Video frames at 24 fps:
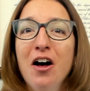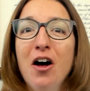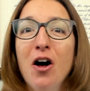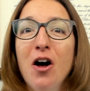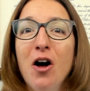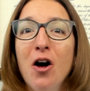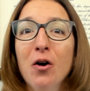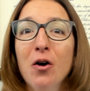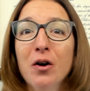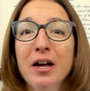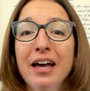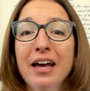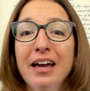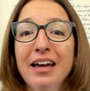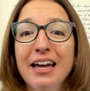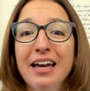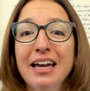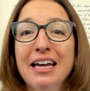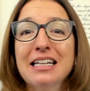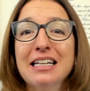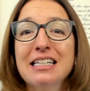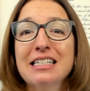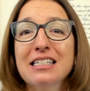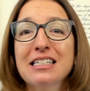Okay,
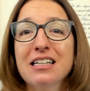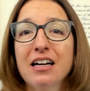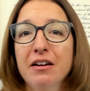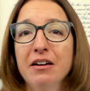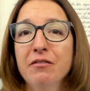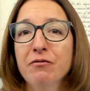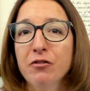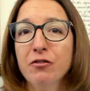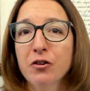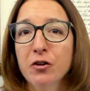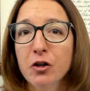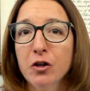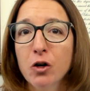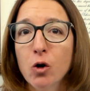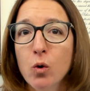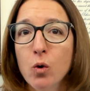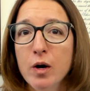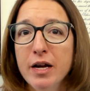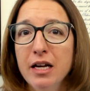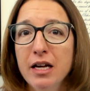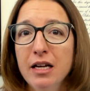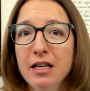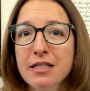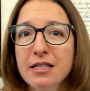it's time for a
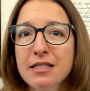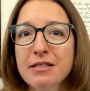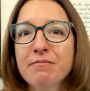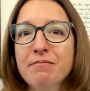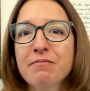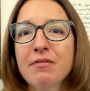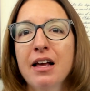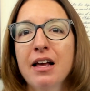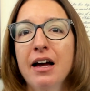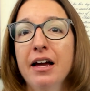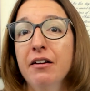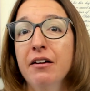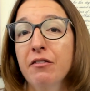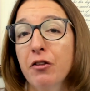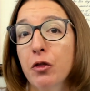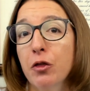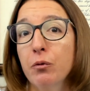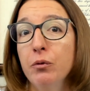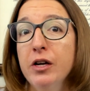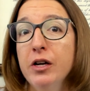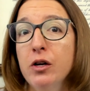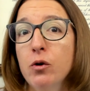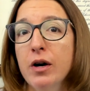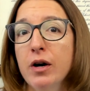quiz. I have
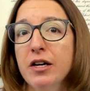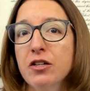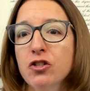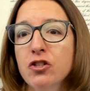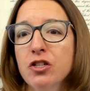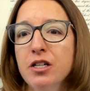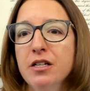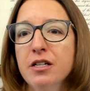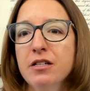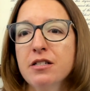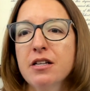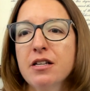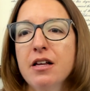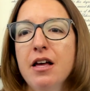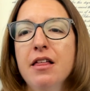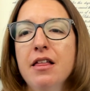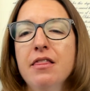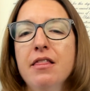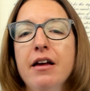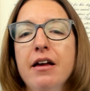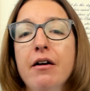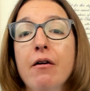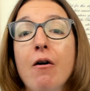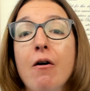3 questions, and
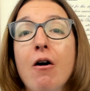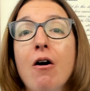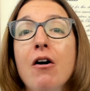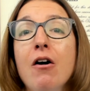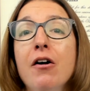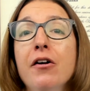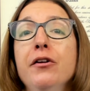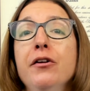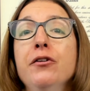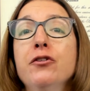they are all